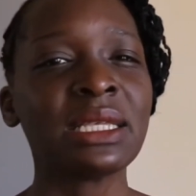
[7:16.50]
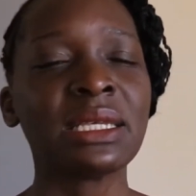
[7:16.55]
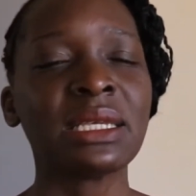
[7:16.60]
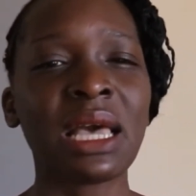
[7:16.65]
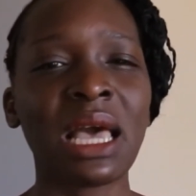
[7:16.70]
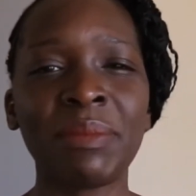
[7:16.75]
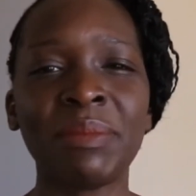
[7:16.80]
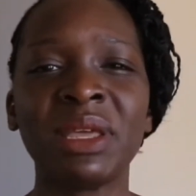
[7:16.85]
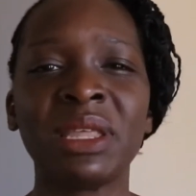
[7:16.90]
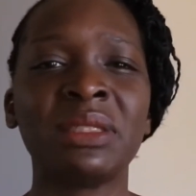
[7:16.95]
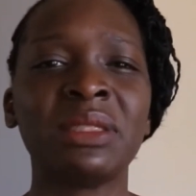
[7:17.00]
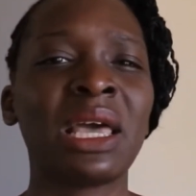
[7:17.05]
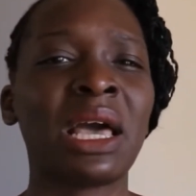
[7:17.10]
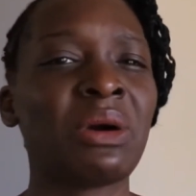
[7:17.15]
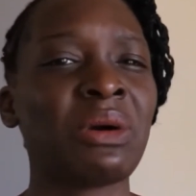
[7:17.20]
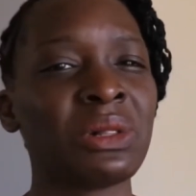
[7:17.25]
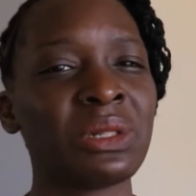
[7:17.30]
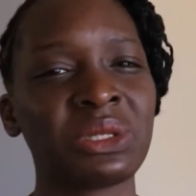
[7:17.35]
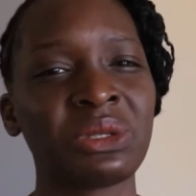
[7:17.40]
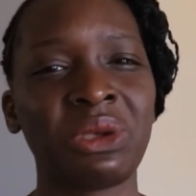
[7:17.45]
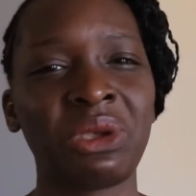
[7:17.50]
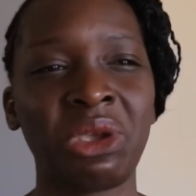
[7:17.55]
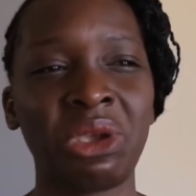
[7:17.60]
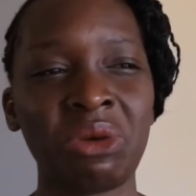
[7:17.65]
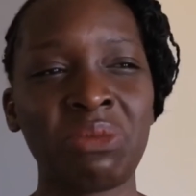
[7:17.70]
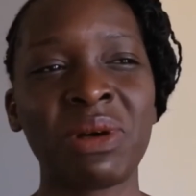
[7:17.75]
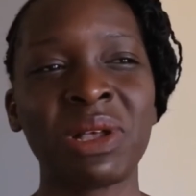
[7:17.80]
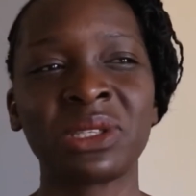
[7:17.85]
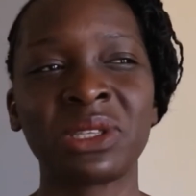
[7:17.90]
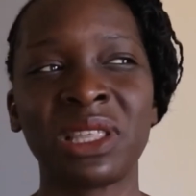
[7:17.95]
I mean, they're also
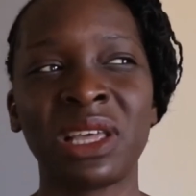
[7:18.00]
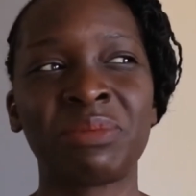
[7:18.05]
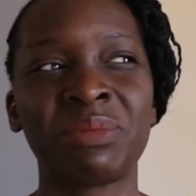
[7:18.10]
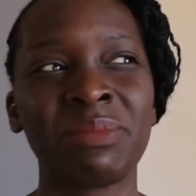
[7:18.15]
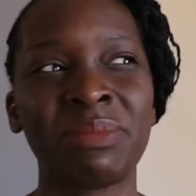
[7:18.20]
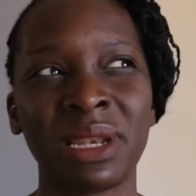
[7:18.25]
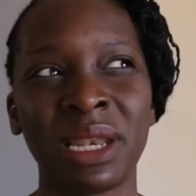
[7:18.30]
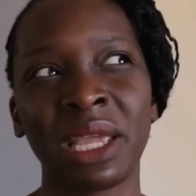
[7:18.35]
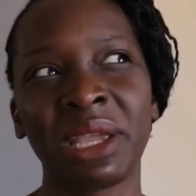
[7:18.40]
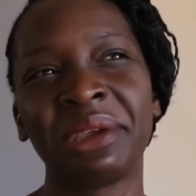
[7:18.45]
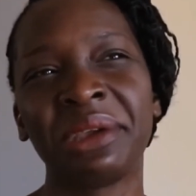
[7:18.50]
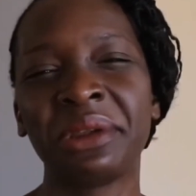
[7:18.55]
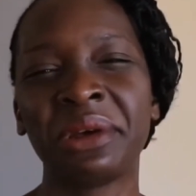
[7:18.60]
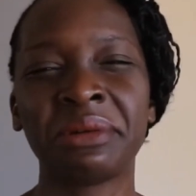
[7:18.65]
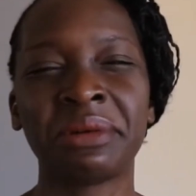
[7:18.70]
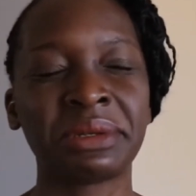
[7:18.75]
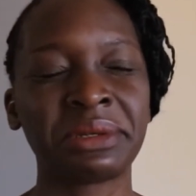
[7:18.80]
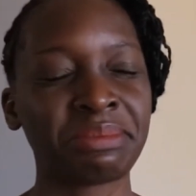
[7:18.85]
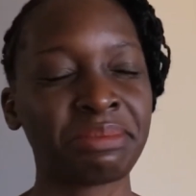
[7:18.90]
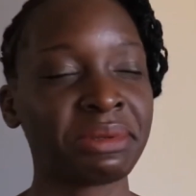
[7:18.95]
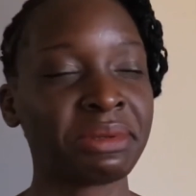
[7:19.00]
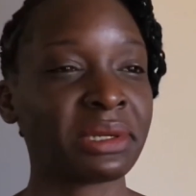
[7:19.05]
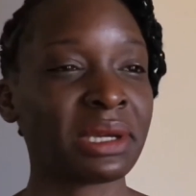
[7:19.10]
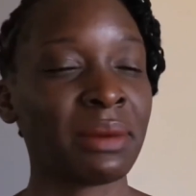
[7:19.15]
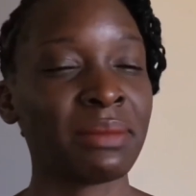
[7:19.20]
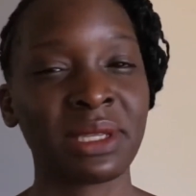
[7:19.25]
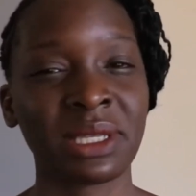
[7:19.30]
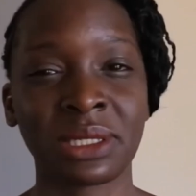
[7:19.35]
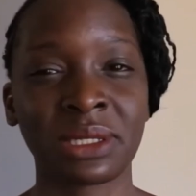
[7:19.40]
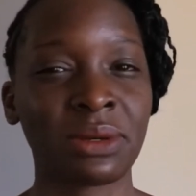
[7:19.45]
humans. They're probably like, you know what,
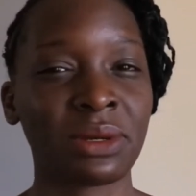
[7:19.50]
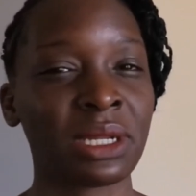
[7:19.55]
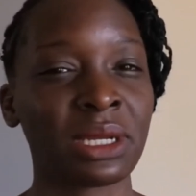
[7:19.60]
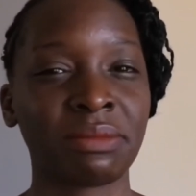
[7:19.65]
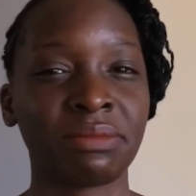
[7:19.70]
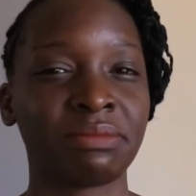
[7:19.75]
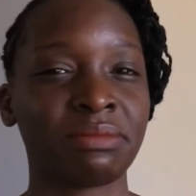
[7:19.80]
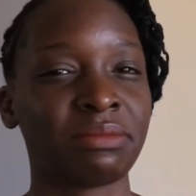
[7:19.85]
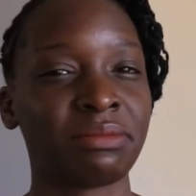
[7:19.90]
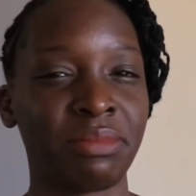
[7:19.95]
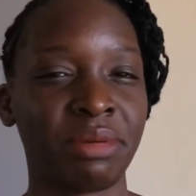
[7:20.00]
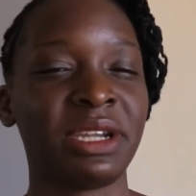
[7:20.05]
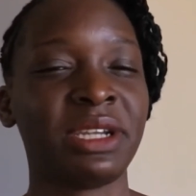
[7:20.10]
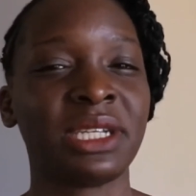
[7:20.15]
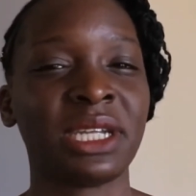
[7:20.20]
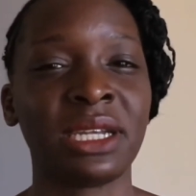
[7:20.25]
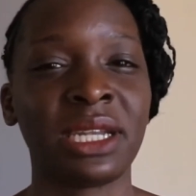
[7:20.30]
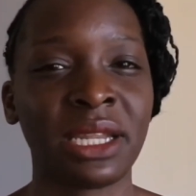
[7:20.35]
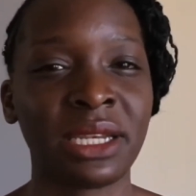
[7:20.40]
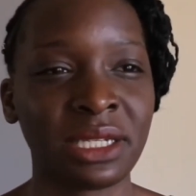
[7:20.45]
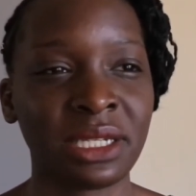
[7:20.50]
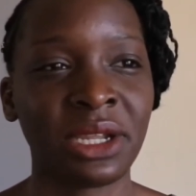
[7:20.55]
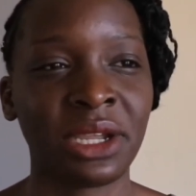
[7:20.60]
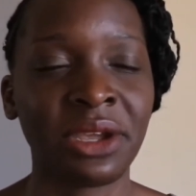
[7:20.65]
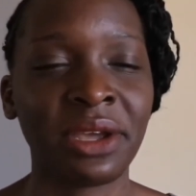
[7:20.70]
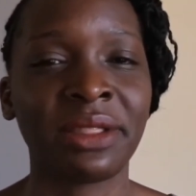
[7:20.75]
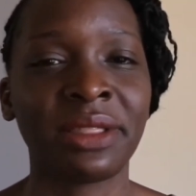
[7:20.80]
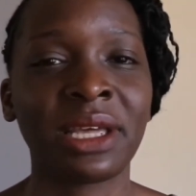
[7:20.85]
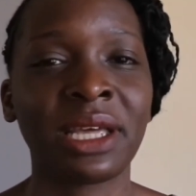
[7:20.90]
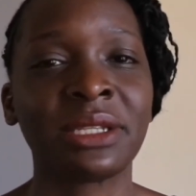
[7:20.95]
I'm just gonna pretend I didn't
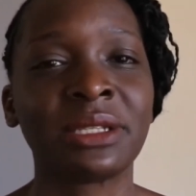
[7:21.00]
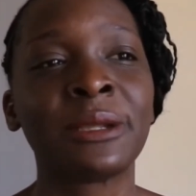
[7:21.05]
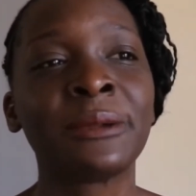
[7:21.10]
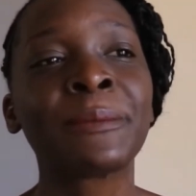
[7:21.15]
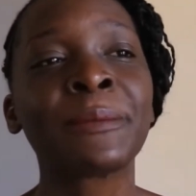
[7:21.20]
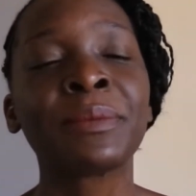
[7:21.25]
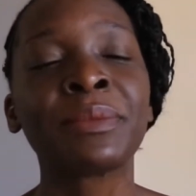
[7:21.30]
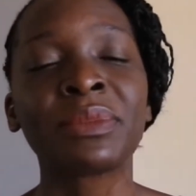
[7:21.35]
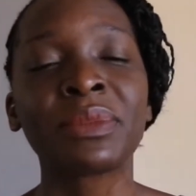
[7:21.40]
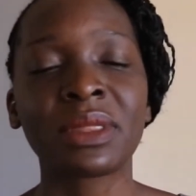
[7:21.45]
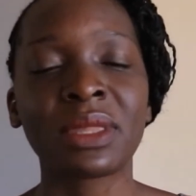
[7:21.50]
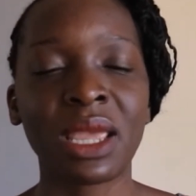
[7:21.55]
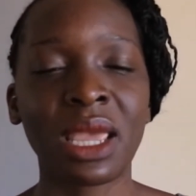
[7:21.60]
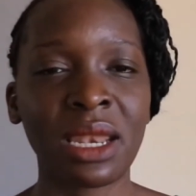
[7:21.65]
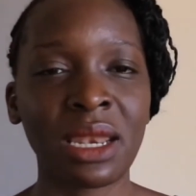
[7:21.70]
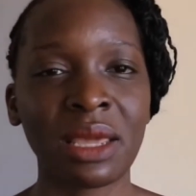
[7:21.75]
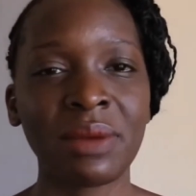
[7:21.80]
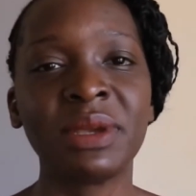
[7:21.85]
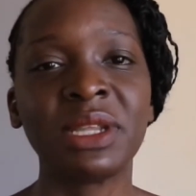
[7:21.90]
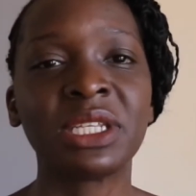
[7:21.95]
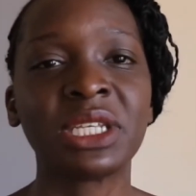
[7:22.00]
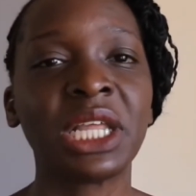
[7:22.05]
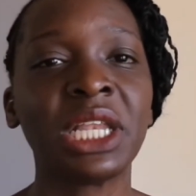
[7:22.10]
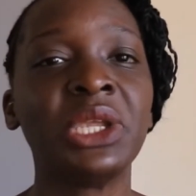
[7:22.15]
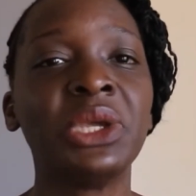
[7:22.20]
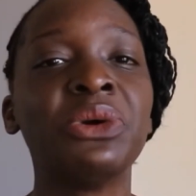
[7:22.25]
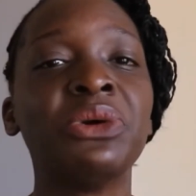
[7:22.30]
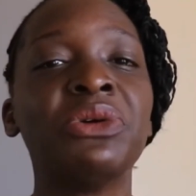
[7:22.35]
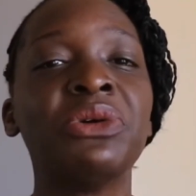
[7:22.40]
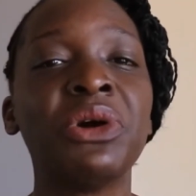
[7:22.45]
hear that. And let me tell
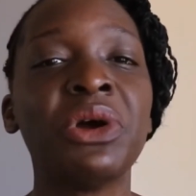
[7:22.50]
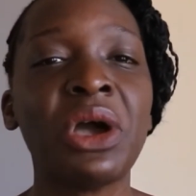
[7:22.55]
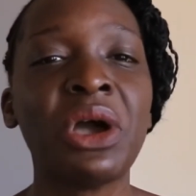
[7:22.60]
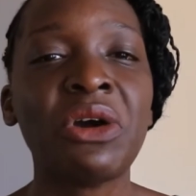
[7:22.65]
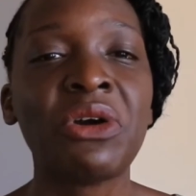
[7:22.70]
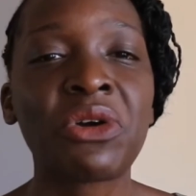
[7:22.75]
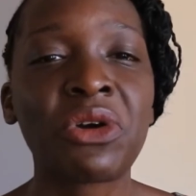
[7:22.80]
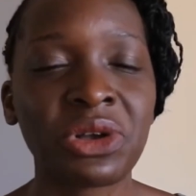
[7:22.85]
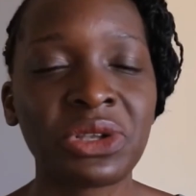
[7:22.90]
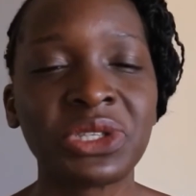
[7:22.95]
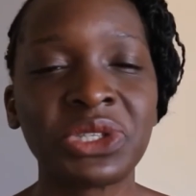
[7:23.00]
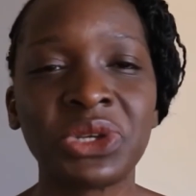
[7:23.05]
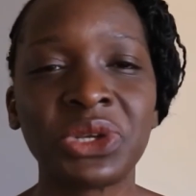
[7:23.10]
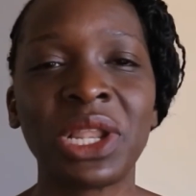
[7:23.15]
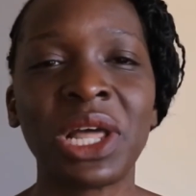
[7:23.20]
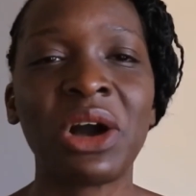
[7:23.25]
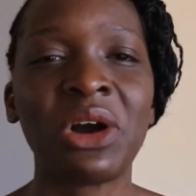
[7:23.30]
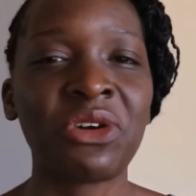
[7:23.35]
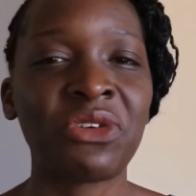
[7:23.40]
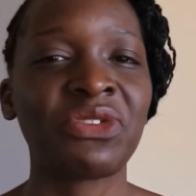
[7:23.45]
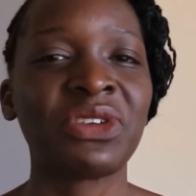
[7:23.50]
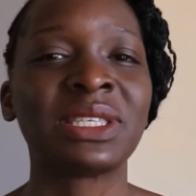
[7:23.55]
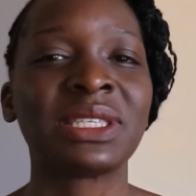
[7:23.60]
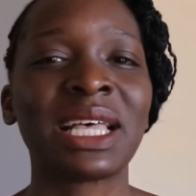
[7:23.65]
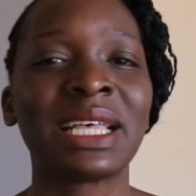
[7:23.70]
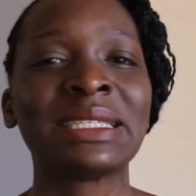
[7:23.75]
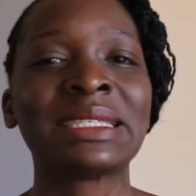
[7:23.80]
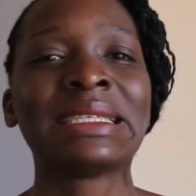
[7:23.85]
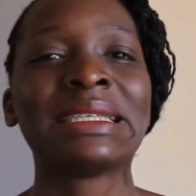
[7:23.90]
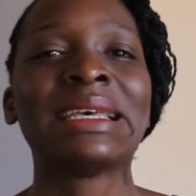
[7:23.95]
you, consular
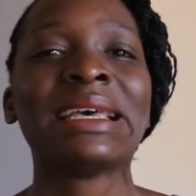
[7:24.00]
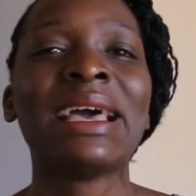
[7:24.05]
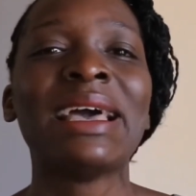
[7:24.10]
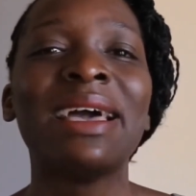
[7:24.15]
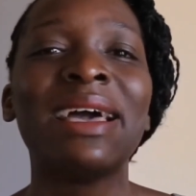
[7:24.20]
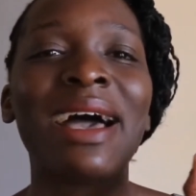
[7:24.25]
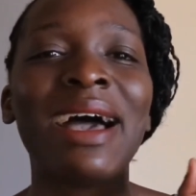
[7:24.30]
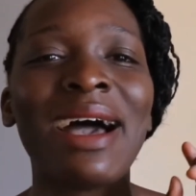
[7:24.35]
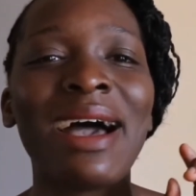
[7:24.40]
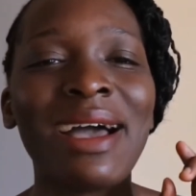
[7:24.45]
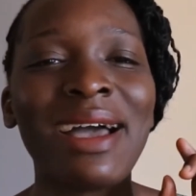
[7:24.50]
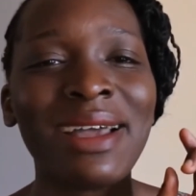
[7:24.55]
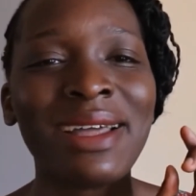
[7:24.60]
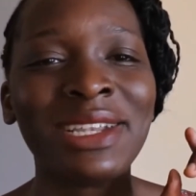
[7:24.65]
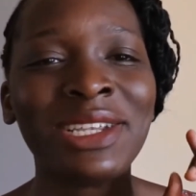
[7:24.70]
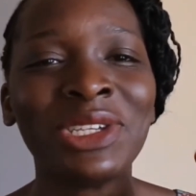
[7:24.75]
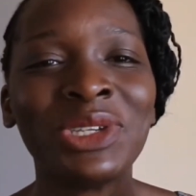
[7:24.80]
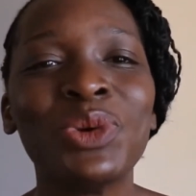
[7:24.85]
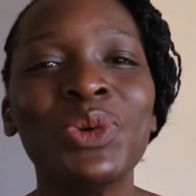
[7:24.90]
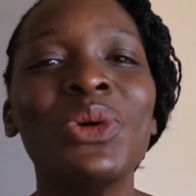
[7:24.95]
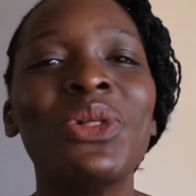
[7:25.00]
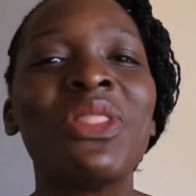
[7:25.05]
officers do